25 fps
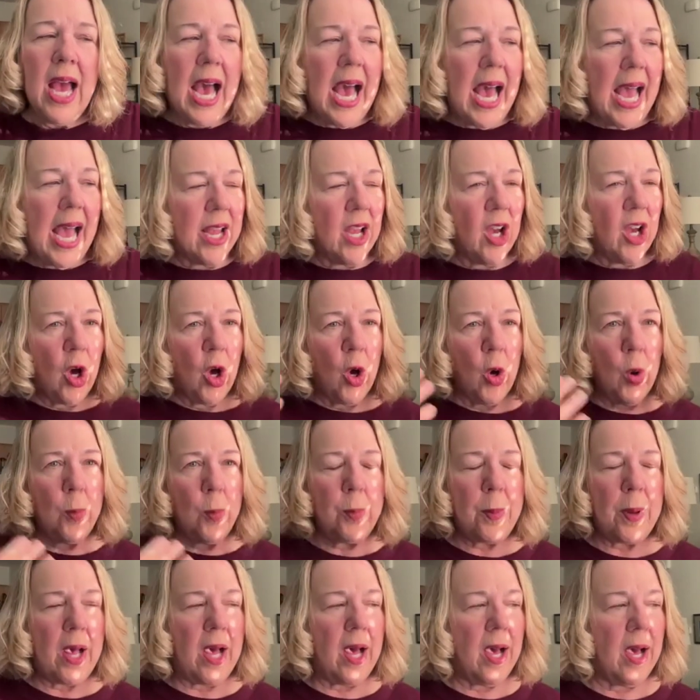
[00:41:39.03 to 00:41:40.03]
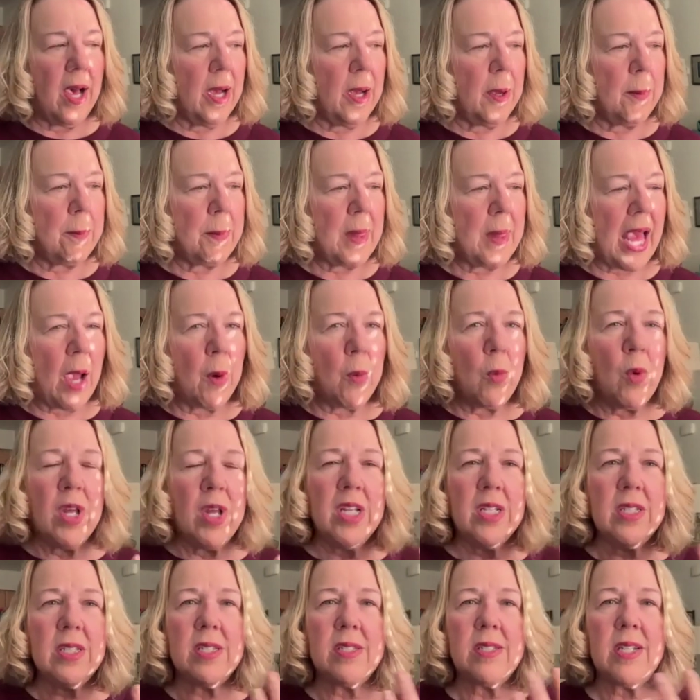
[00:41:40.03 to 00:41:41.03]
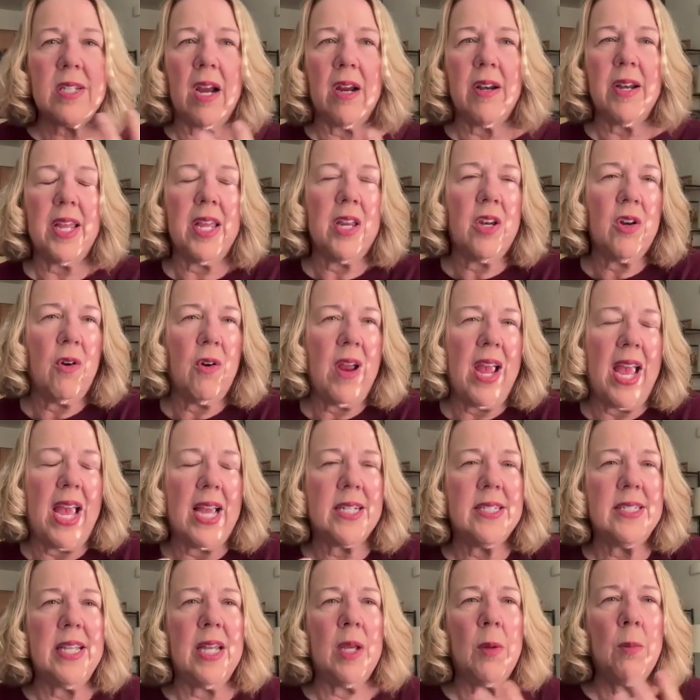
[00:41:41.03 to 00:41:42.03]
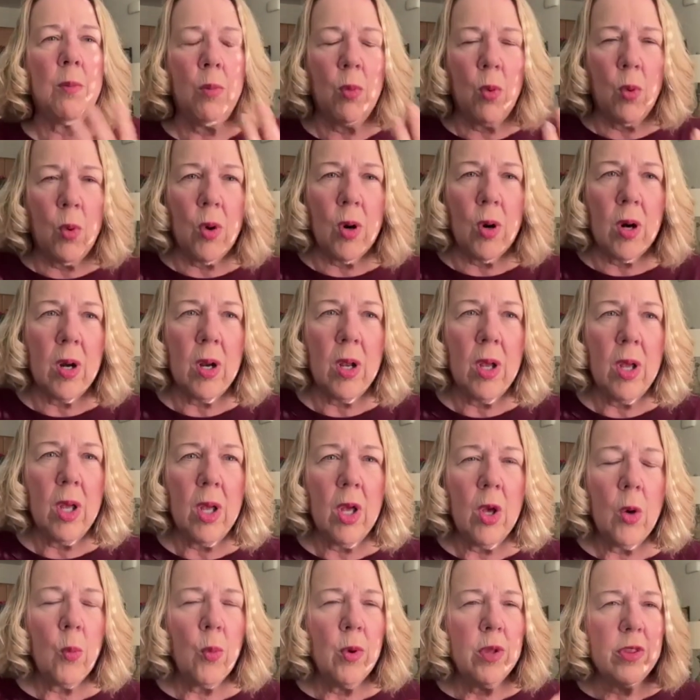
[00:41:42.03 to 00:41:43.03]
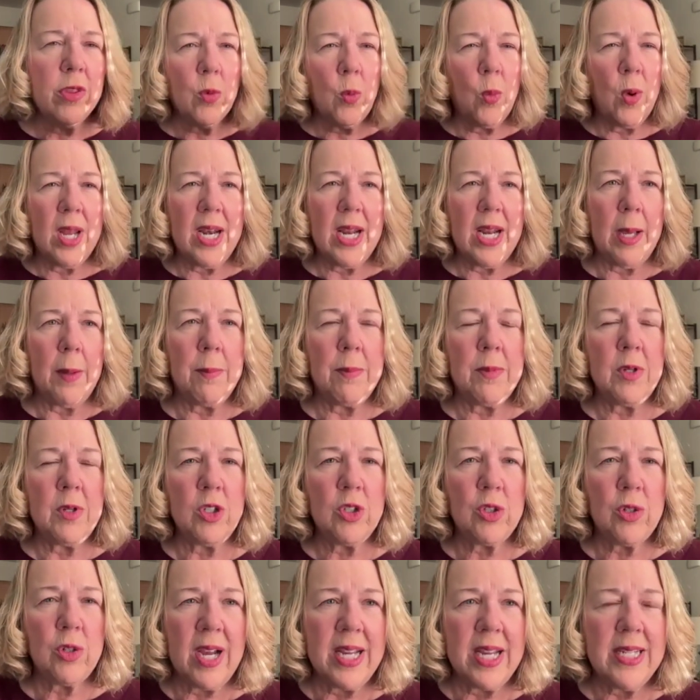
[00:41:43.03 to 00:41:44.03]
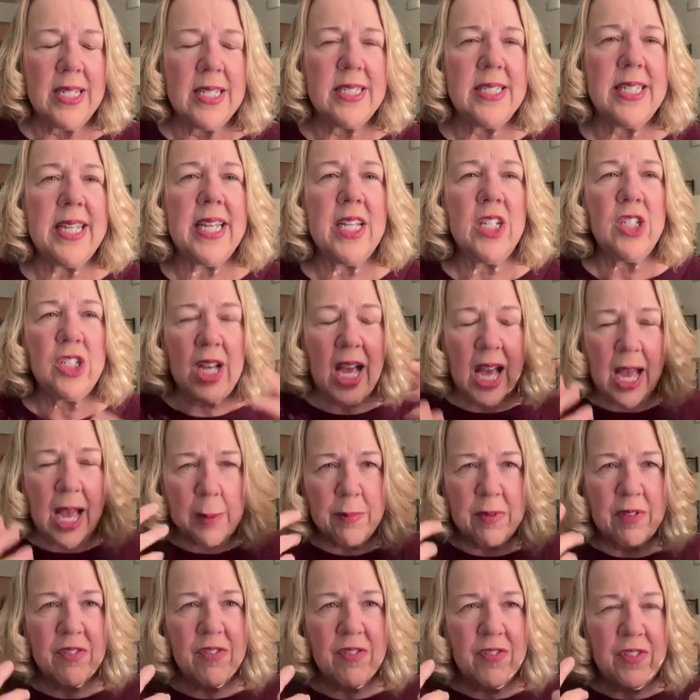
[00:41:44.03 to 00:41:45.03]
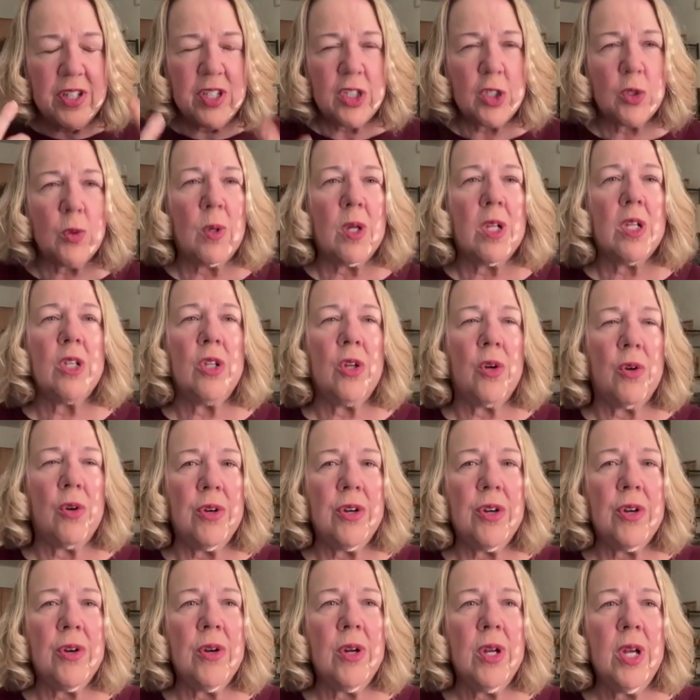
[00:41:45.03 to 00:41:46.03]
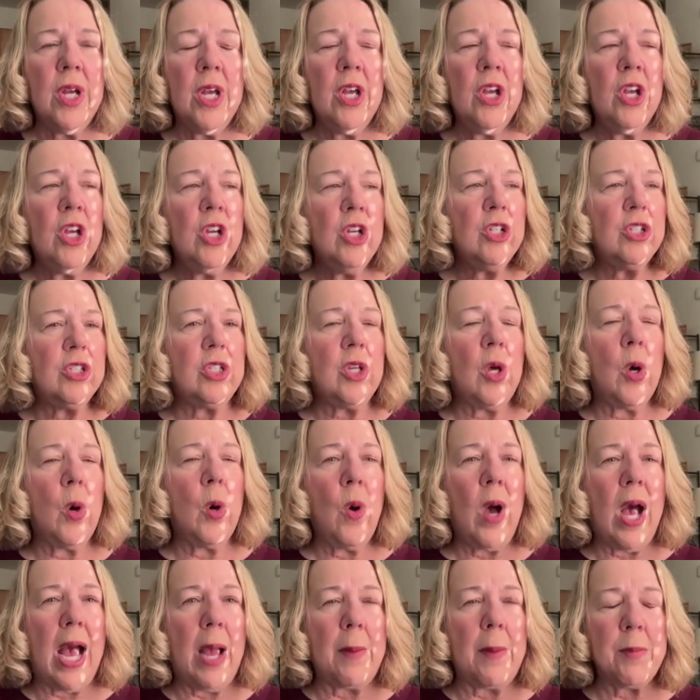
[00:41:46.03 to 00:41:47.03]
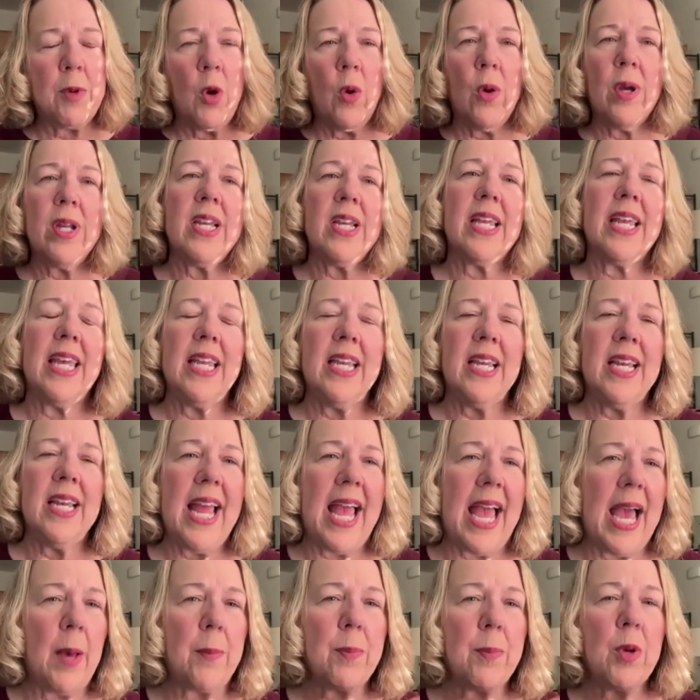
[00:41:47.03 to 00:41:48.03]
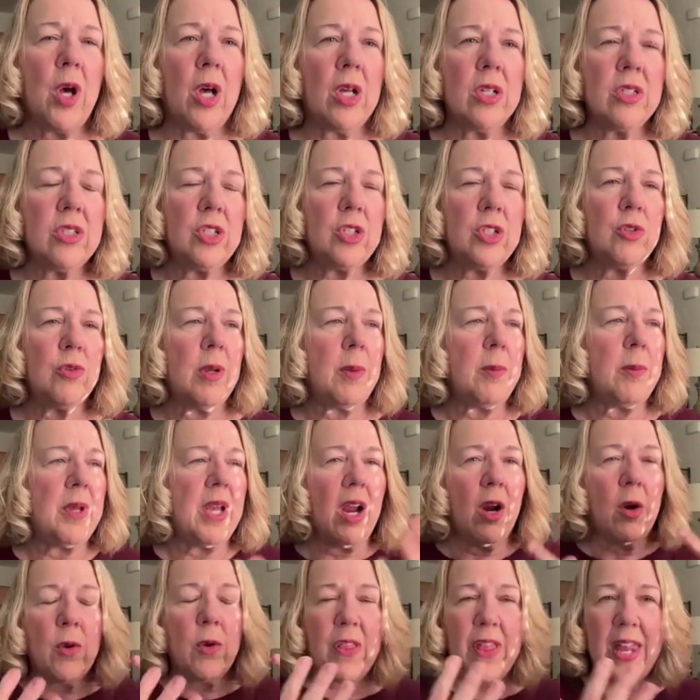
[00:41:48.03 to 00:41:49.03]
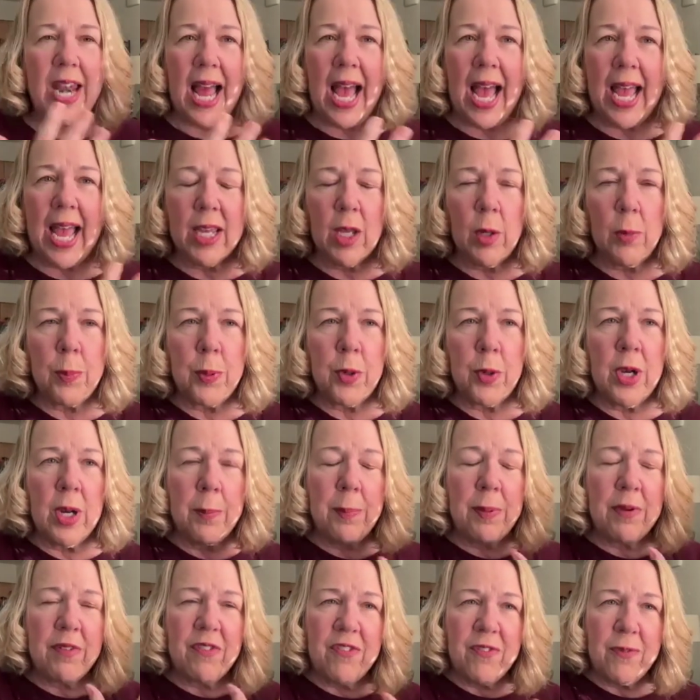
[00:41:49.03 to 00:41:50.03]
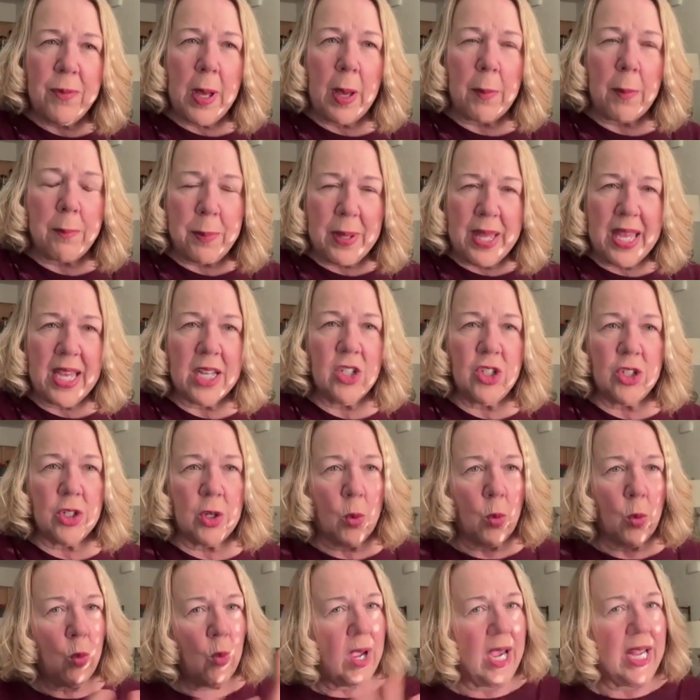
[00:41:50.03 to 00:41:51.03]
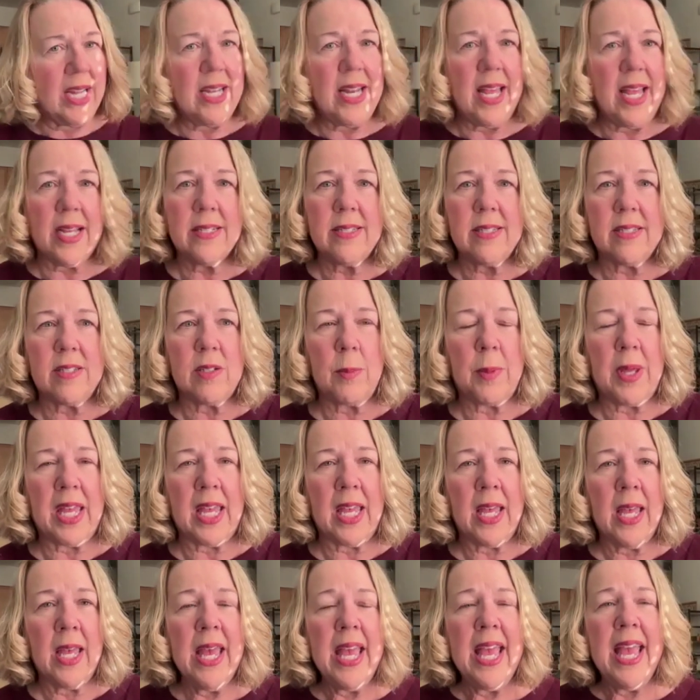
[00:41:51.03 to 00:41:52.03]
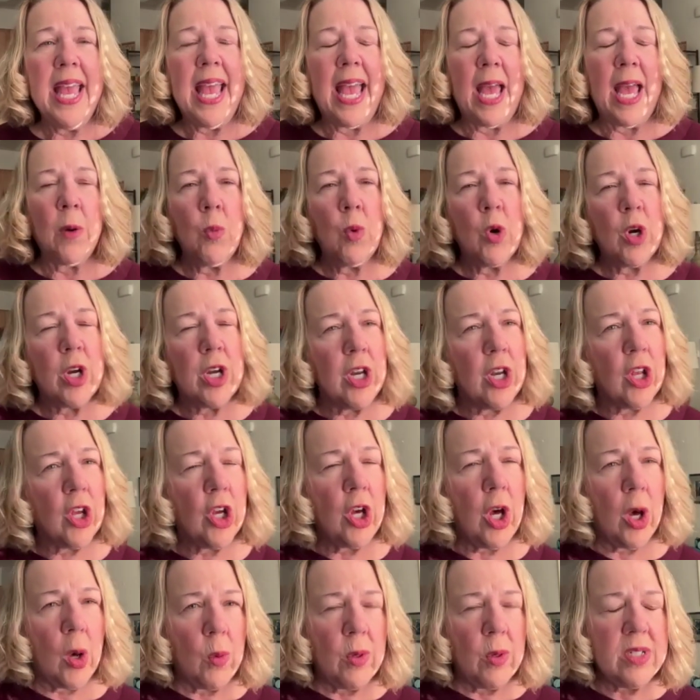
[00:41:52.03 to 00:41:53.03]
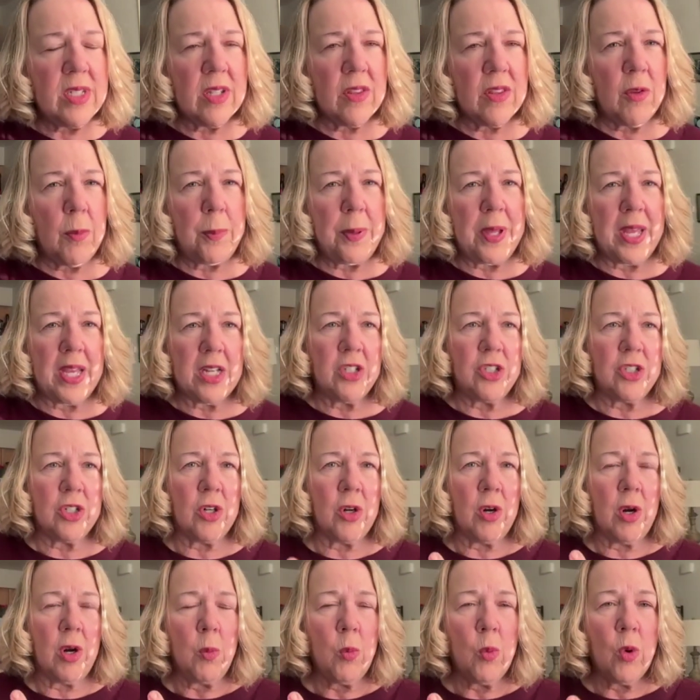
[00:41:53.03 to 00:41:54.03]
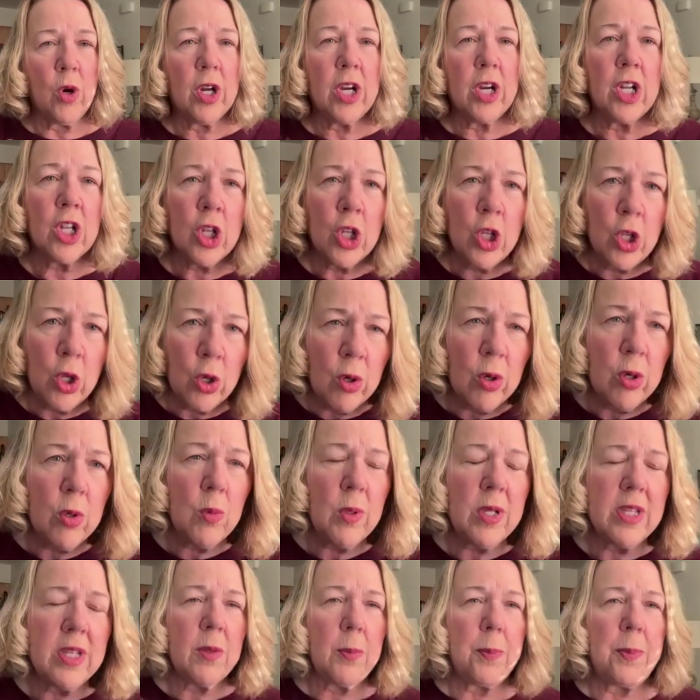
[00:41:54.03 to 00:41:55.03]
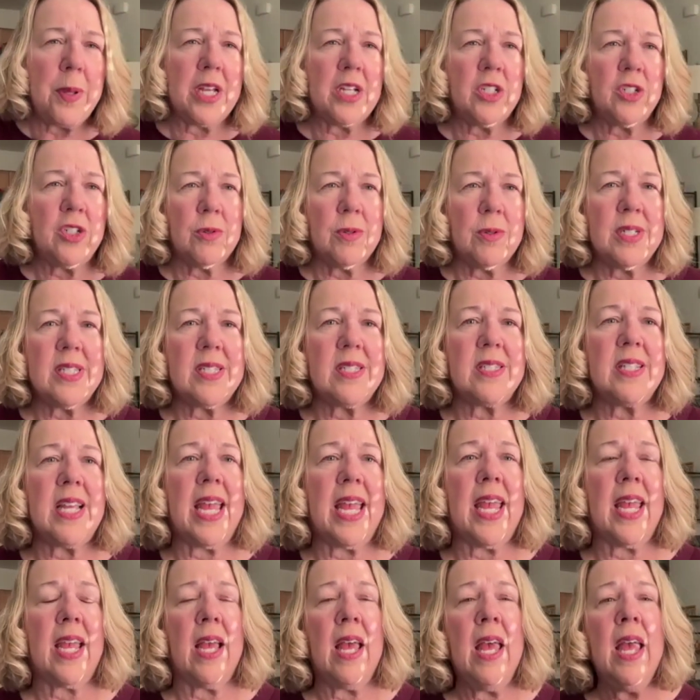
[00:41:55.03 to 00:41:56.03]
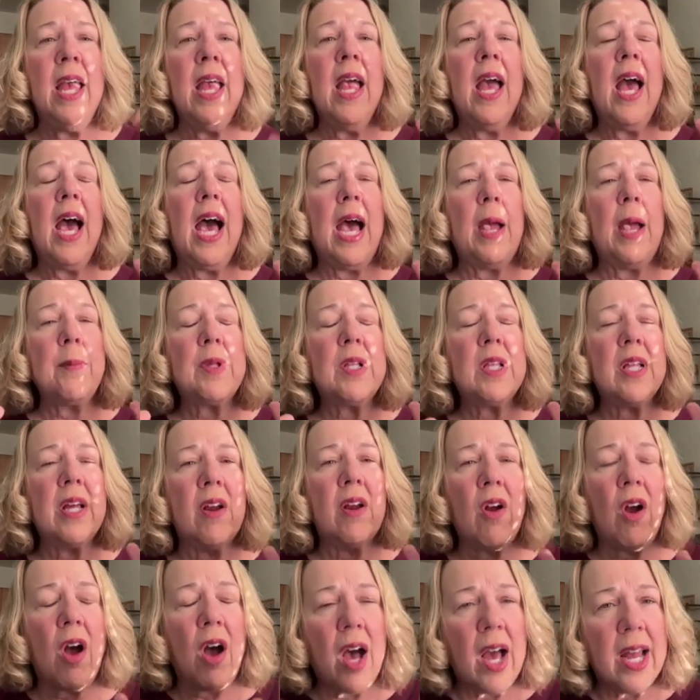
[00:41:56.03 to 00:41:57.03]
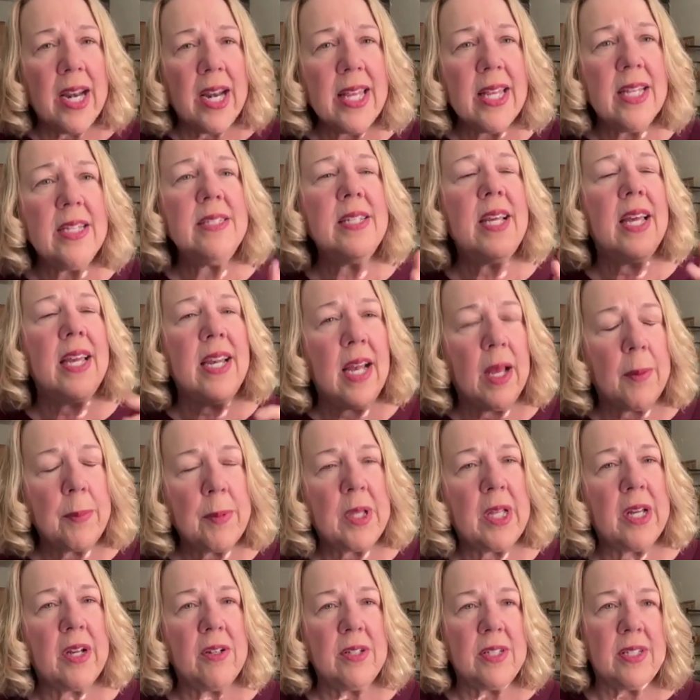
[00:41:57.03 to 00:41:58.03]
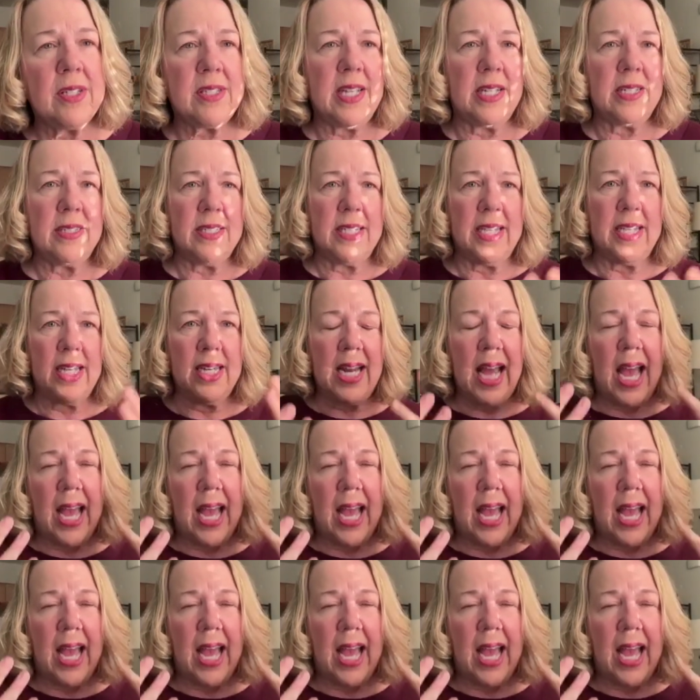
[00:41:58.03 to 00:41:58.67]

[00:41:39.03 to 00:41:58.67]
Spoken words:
I hope I want to start interacting more with what I'm trying to teach. I'm a visual learner, so I'm going to get an app called StreamYard that I could put up a picture right next to me, and we're going to go into the picture and we're going to learn what the picture is saying. I'm clairaudient and I'm clairsentient.